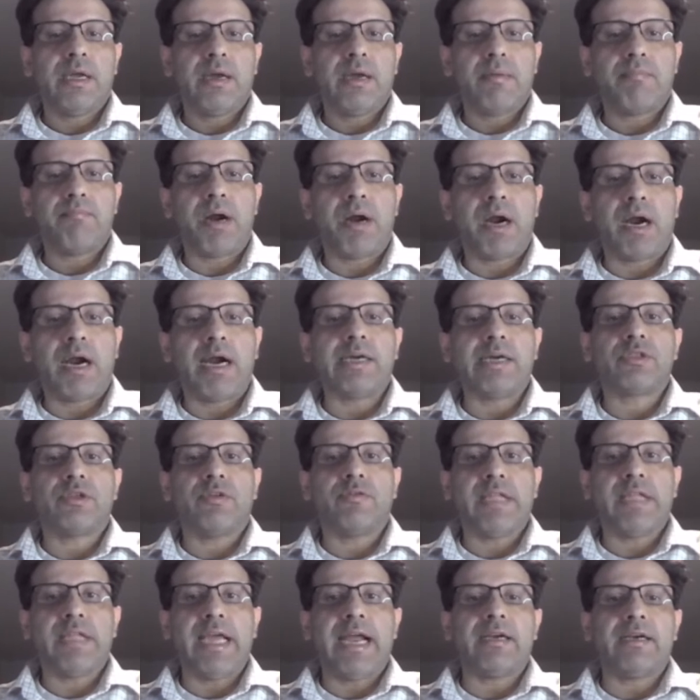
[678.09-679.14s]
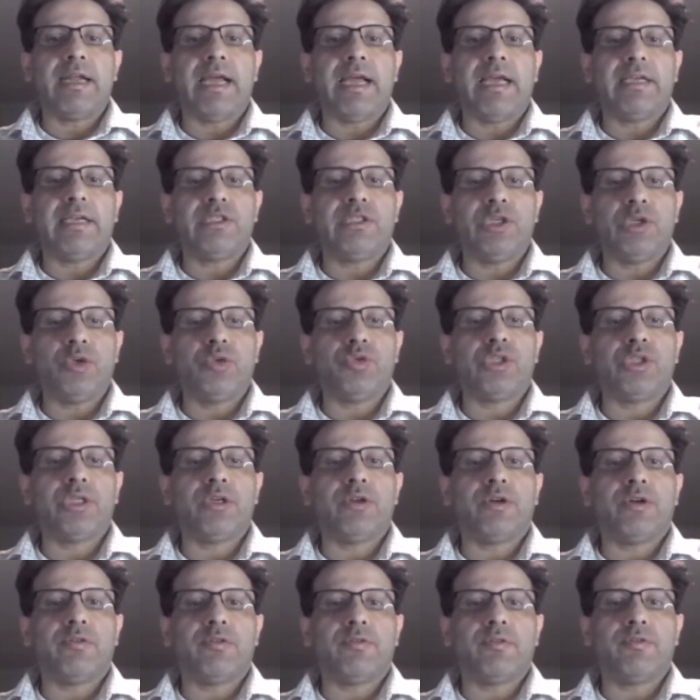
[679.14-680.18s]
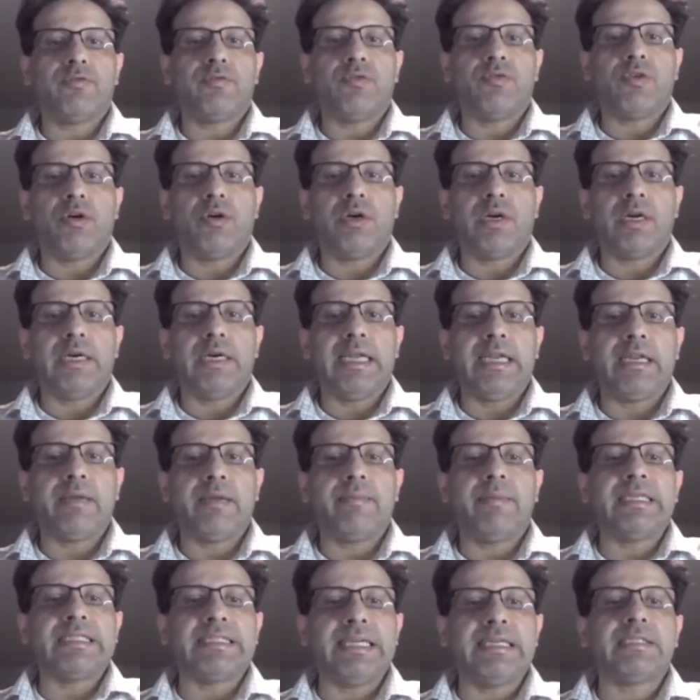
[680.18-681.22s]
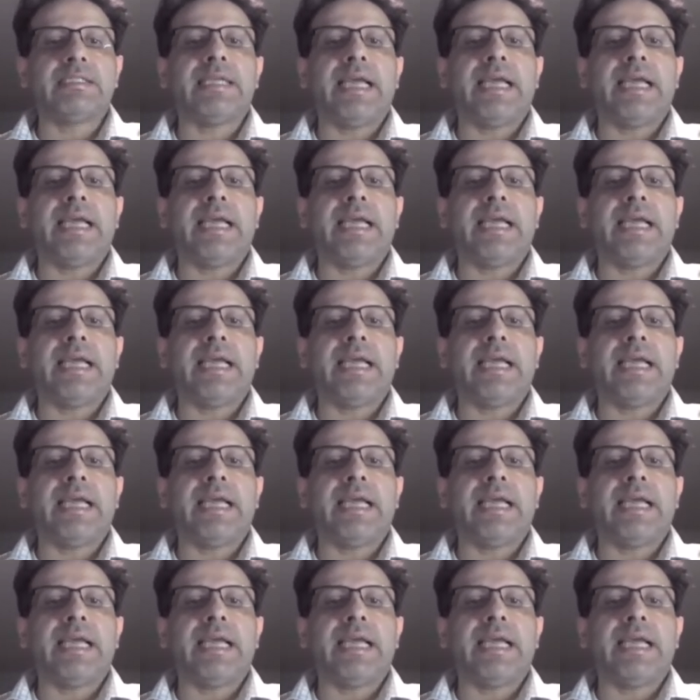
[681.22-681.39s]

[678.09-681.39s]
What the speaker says: parts of that execution for a database is